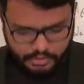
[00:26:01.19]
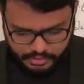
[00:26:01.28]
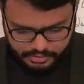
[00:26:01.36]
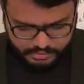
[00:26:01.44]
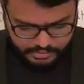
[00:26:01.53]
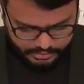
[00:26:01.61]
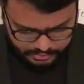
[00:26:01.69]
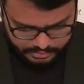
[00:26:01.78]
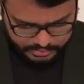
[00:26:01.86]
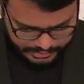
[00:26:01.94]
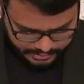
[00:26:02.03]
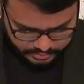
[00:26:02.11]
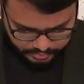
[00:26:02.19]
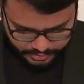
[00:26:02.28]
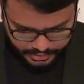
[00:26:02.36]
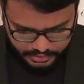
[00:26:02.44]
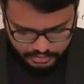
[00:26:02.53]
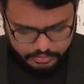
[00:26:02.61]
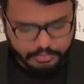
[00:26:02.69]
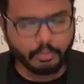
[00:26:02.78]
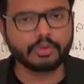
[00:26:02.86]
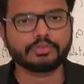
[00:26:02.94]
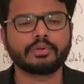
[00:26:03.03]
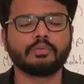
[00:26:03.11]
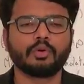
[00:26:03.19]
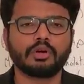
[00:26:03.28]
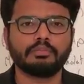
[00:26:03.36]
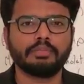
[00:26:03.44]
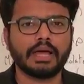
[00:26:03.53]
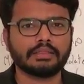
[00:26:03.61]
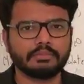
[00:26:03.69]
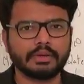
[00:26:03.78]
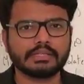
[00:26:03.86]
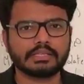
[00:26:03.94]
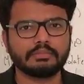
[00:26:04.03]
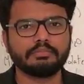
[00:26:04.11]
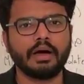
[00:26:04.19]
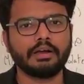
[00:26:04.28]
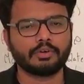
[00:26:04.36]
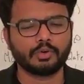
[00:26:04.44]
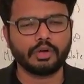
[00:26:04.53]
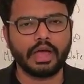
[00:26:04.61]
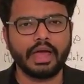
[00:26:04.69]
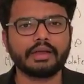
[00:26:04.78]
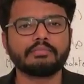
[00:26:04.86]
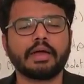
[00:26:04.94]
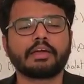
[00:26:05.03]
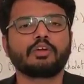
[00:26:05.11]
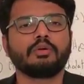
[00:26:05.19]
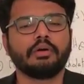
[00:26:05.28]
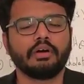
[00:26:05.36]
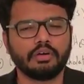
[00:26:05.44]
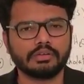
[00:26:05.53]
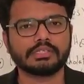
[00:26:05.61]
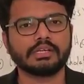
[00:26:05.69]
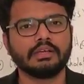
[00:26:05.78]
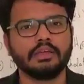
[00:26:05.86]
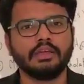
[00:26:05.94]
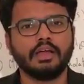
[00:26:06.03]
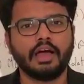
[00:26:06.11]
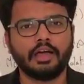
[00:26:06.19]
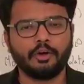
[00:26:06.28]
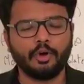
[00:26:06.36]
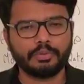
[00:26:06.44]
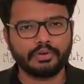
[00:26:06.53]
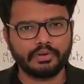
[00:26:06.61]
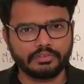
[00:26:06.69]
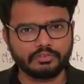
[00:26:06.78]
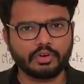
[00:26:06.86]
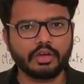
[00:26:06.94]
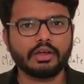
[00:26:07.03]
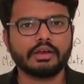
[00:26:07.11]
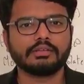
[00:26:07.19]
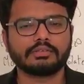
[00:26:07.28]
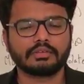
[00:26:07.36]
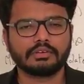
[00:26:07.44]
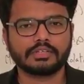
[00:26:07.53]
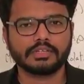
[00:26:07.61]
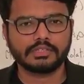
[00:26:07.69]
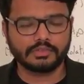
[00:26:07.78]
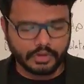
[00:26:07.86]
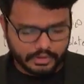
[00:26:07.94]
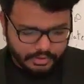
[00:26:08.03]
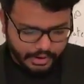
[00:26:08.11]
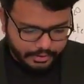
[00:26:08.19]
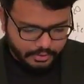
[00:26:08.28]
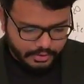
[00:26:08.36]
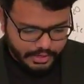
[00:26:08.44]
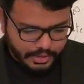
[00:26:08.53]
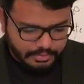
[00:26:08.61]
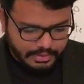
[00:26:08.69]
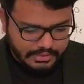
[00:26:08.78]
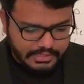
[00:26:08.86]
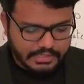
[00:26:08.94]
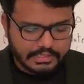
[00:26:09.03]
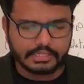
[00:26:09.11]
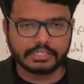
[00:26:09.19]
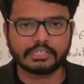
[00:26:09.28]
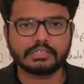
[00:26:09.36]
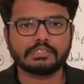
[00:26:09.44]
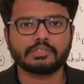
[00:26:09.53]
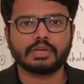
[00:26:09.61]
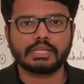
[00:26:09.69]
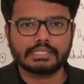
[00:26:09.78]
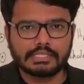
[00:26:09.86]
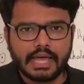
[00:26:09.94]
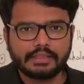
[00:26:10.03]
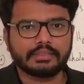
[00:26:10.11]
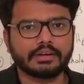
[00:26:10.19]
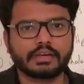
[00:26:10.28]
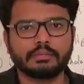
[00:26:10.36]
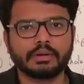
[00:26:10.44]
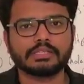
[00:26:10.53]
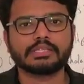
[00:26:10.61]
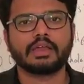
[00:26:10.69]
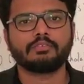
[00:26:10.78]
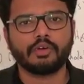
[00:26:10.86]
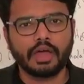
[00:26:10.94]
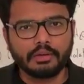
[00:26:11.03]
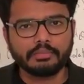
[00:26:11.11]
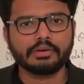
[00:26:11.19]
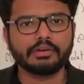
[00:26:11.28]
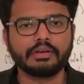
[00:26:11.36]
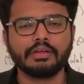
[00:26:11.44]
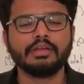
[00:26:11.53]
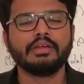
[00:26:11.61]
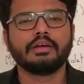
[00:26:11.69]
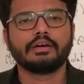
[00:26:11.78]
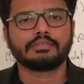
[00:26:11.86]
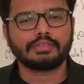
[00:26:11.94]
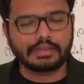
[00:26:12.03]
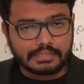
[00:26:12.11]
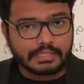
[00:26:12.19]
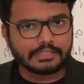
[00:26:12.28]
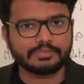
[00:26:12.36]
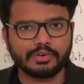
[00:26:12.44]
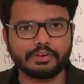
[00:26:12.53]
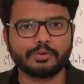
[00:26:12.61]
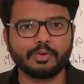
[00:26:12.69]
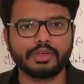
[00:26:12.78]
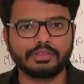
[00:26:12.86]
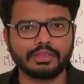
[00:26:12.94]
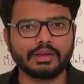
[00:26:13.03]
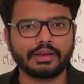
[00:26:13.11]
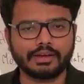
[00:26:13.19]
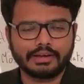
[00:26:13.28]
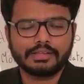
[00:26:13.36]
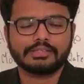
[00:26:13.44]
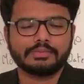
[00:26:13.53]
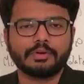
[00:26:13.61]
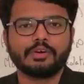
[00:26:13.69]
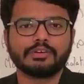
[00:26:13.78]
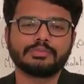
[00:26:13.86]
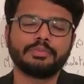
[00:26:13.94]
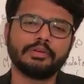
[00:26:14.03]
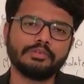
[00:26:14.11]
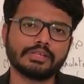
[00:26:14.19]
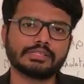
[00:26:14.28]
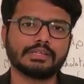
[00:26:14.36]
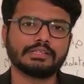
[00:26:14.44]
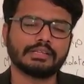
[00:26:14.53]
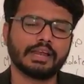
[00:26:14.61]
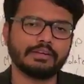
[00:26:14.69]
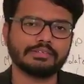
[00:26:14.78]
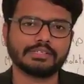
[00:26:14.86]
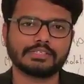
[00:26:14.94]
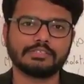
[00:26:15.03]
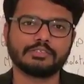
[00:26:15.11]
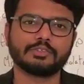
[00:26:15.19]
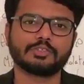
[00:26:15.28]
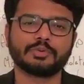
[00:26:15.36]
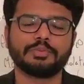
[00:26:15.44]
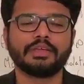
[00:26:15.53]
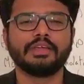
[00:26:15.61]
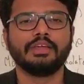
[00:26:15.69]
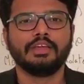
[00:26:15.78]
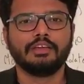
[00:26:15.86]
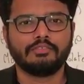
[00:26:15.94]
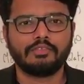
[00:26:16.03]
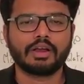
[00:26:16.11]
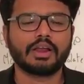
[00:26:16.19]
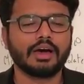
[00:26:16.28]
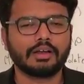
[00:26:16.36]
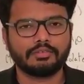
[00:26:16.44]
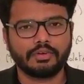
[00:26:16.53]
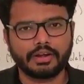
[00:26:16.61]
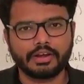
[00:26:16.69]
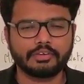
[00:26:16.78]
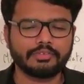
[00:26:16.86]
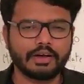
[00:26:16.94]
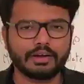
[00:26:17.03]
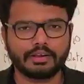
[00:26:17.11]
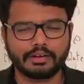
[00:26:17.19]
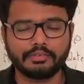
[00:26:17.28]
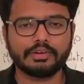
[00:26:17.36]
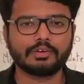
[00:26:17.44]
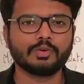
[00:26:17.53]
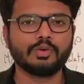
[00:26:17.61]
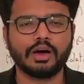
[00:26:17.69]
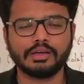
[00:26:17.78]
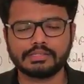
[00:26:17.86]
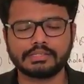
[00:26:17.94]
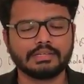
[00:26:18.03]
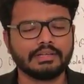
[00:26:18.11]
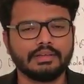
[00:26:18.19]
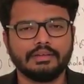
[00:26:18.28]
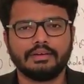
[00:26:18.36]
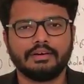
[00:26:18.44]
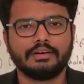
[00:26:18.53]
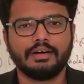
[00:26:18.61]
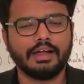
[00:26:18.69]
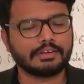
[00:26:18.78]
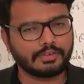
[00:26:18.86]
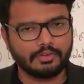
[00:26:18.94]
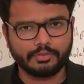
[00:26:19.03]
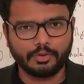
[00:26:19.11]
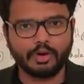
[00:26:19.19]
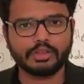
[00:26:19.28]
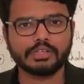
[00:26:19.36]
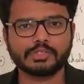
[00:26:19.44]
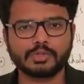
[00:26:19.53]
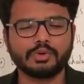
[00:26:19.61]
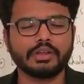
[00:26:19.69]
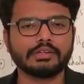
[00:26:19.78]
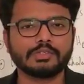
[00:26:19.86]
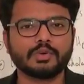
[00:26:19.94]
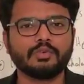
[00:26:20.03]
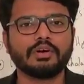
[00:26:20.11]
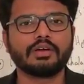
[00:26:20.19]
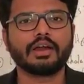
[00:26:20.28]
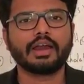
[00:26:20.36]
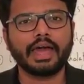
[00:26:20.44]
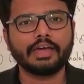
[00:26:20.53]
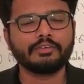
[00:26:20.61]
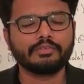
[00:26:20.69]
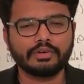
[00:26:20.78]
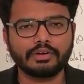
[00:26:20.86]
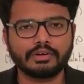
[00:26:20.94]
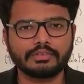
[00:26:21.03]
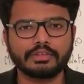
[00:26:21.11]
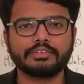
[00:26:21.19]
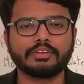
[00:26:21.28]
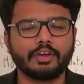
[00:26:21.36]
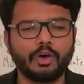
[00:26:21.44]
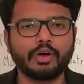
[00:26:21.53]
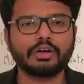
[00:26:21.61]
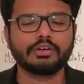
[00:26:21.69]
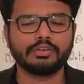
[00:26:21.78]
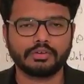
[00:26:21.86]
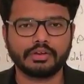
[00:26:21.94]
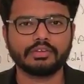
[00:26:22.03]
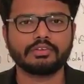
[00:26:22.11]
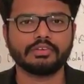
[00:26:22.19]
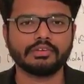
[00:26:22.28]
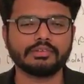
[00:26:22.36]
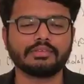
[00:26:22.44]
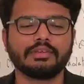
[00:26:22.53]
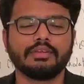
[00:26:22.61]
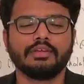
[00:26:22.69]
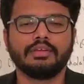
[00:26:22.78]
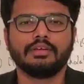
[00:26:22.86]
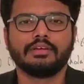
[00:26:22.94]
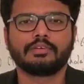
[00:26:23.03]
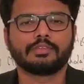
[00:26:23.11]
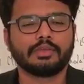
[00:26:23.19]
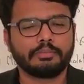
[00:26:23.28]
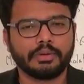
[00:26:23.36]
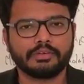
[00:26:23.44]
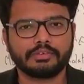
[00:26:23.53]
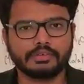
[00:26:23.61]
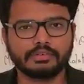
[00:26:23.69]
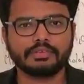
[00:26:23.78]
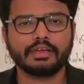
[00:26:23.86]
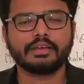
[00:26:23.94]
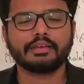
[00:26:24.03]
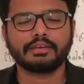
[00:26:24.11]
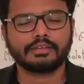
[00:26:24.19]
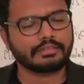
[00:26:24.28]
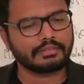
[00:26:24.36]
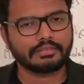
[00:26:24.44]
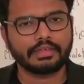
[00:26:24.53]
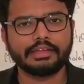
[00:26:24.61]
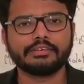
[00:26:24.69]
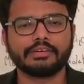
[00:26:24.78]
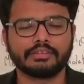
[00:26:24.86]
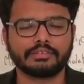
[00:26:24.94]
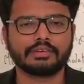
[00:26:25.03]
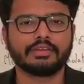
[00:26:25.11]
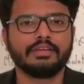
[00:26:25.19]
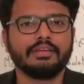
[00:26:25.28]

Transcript: to discuss this week, both from Oral Path Medicine Part 2 and Microbiology. I hope you enjoyed our discussions. We are trying to keep these discussions to less than 30 minutes, and we have been successful in doing that at least, because previously the live session used to be 1 hour, 1.5 hour, or even 2 hours. Hats off to all the students who were live for such a longer durations, to their patience and interest.